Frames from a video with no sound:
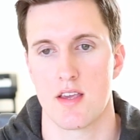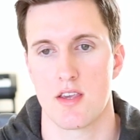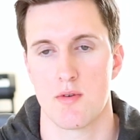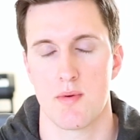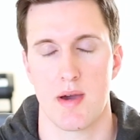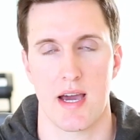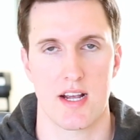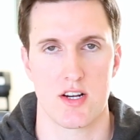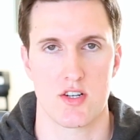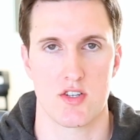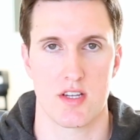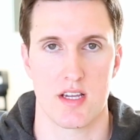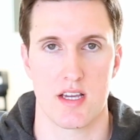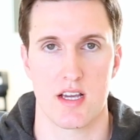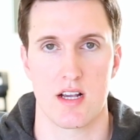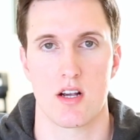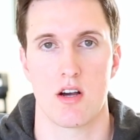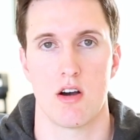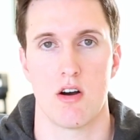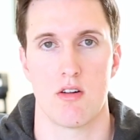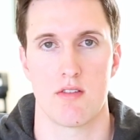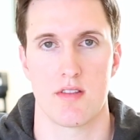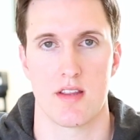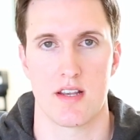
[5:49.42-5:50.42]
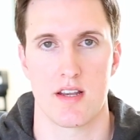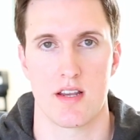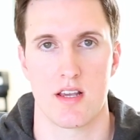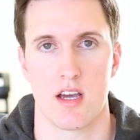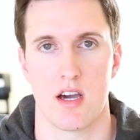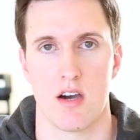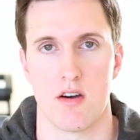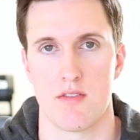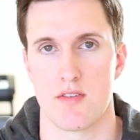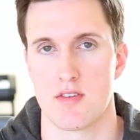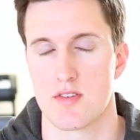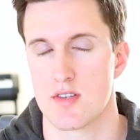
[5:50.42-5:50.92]
you actually get called in to
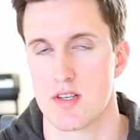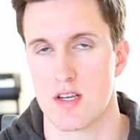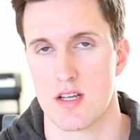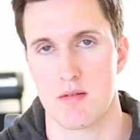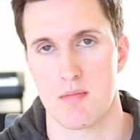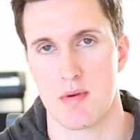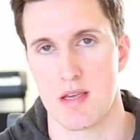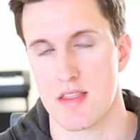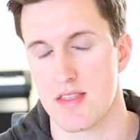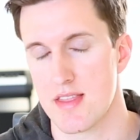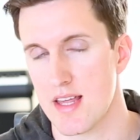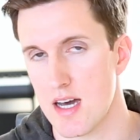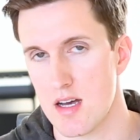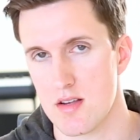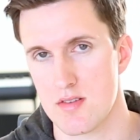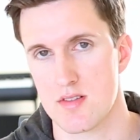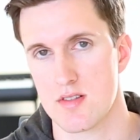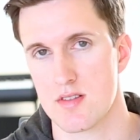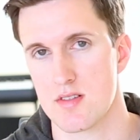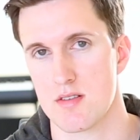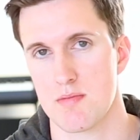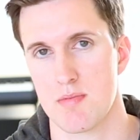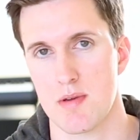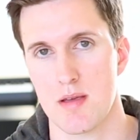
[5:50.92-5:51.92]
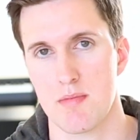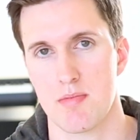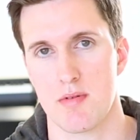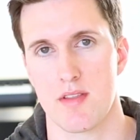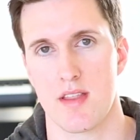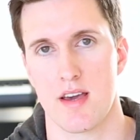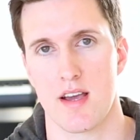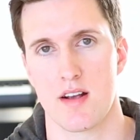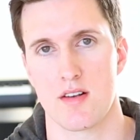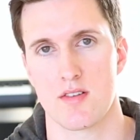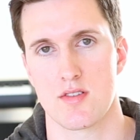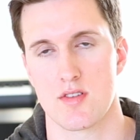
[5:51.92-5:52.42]
go. There's going to be thousands of people
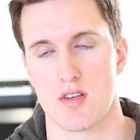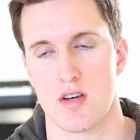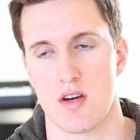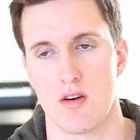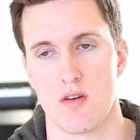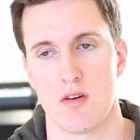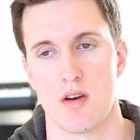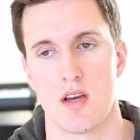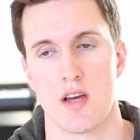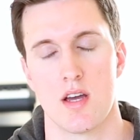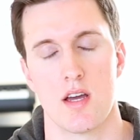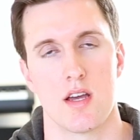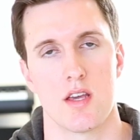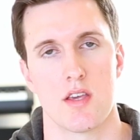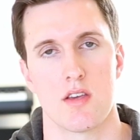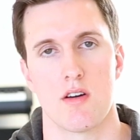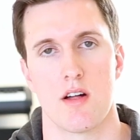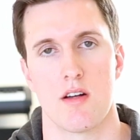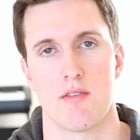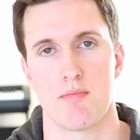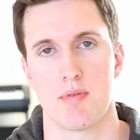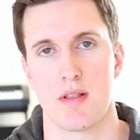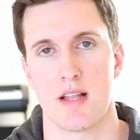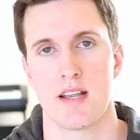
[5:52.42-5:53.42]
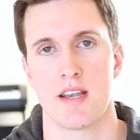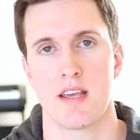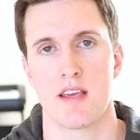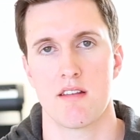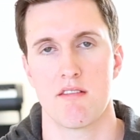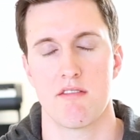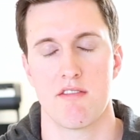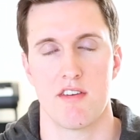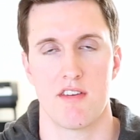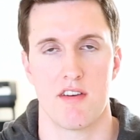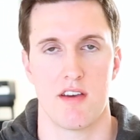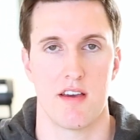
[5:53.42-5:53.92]
there, so you'll have plenty
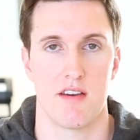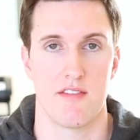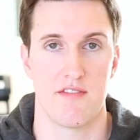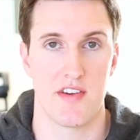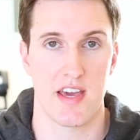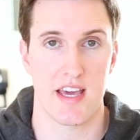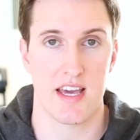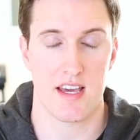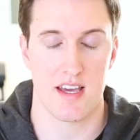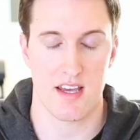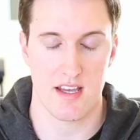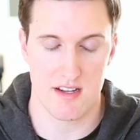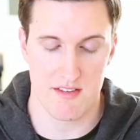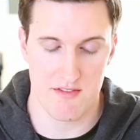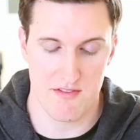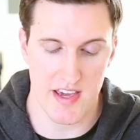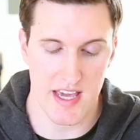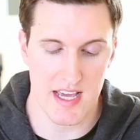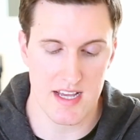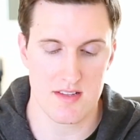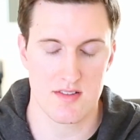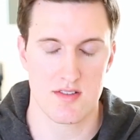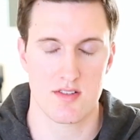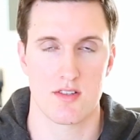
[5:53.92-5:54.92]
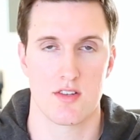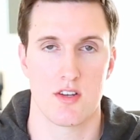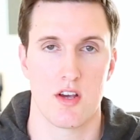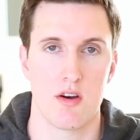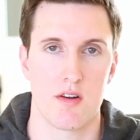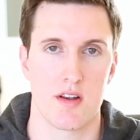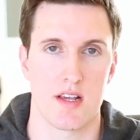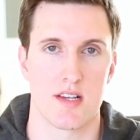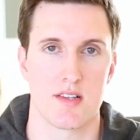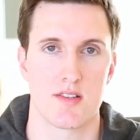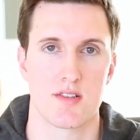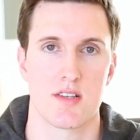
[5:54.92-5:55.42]
of advance
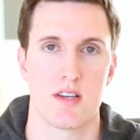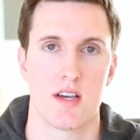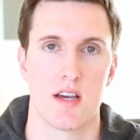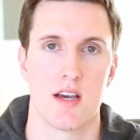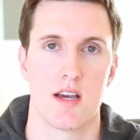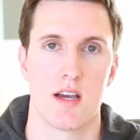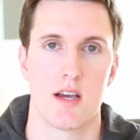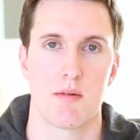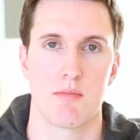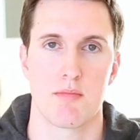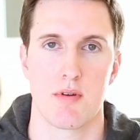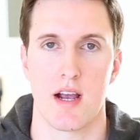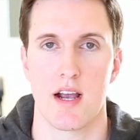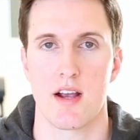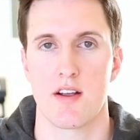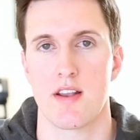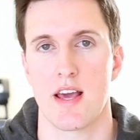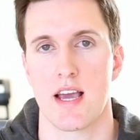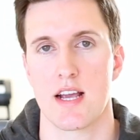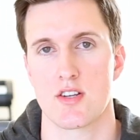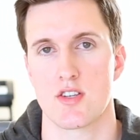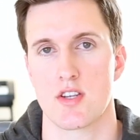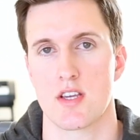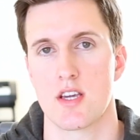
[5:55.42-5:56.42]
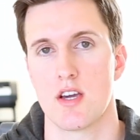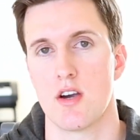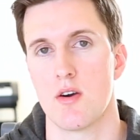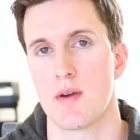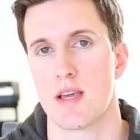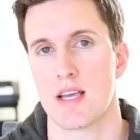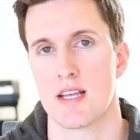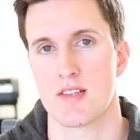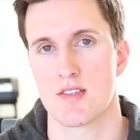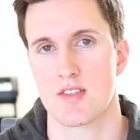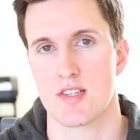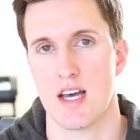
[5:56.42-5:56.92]
notice prior to actually
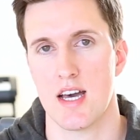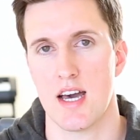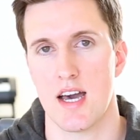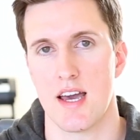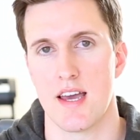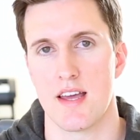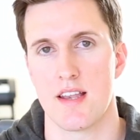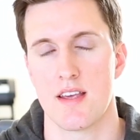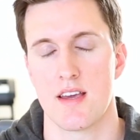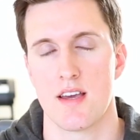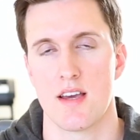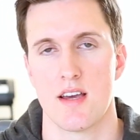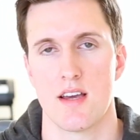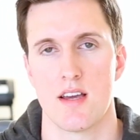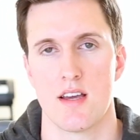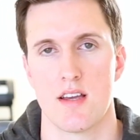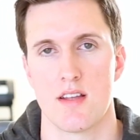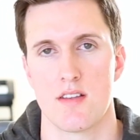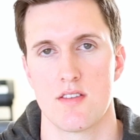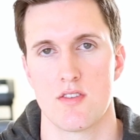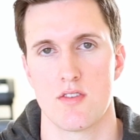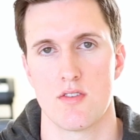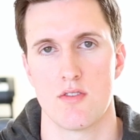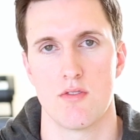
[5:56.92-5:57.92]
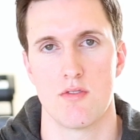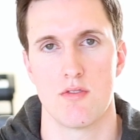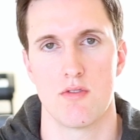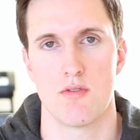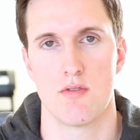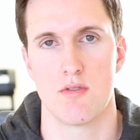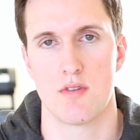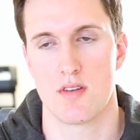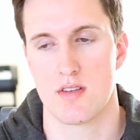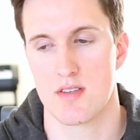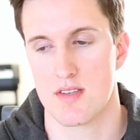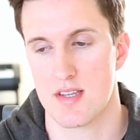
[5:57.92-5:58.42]
going inside
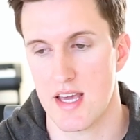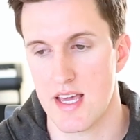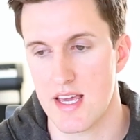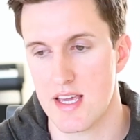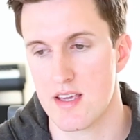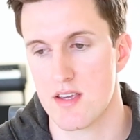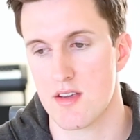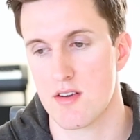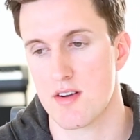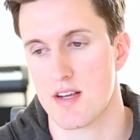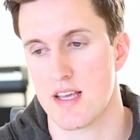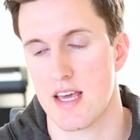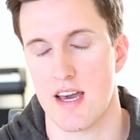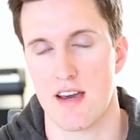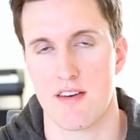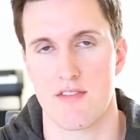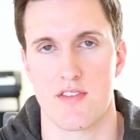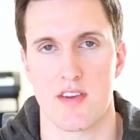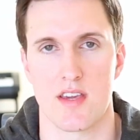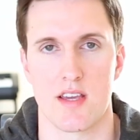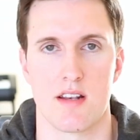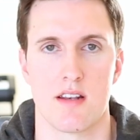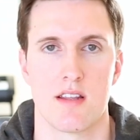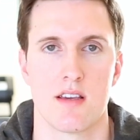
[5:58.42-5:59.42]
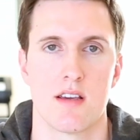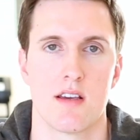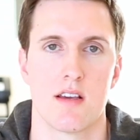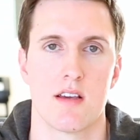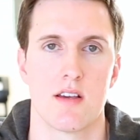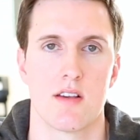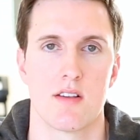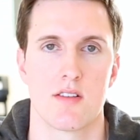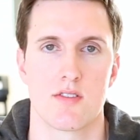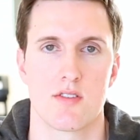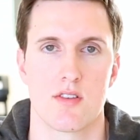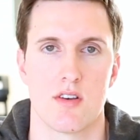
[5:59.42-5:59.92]
to take your caffeine.
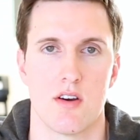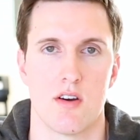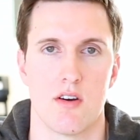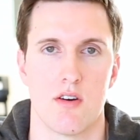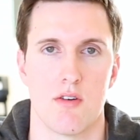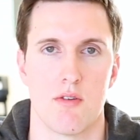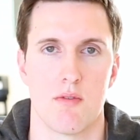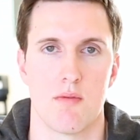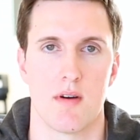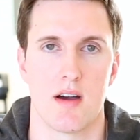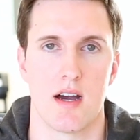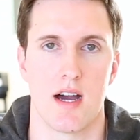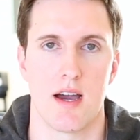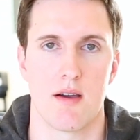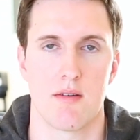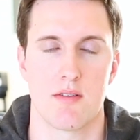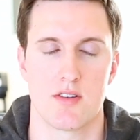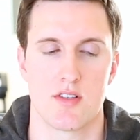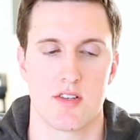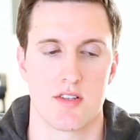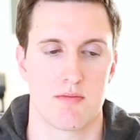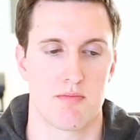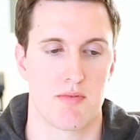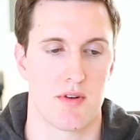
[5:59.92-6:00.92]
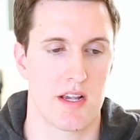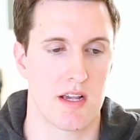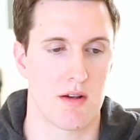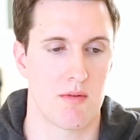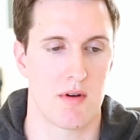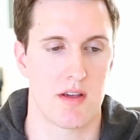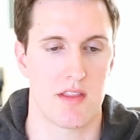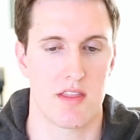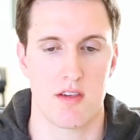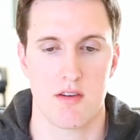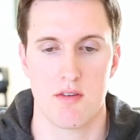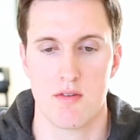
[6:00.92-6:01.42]
So I would just bring it
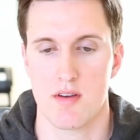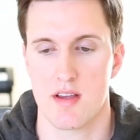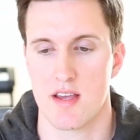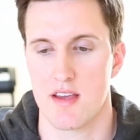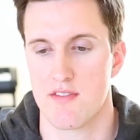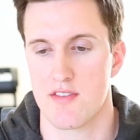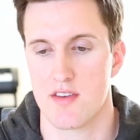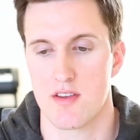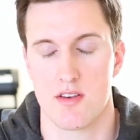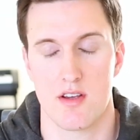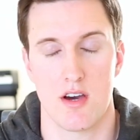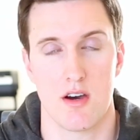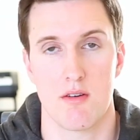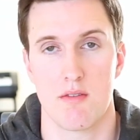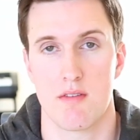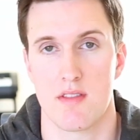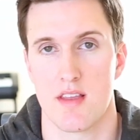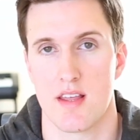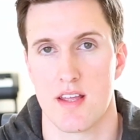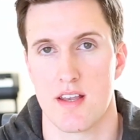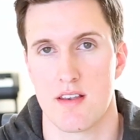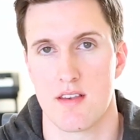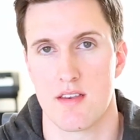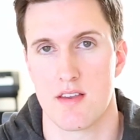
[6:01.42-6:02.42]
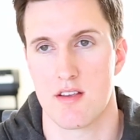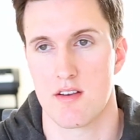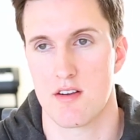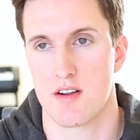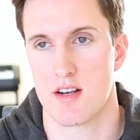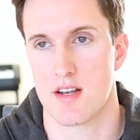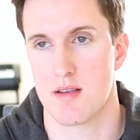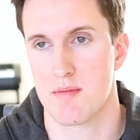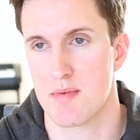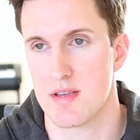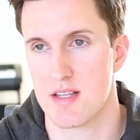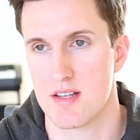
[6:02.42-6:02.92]
with you. If you don't, then you're
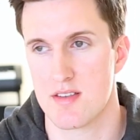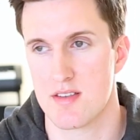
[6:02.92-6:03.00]
going to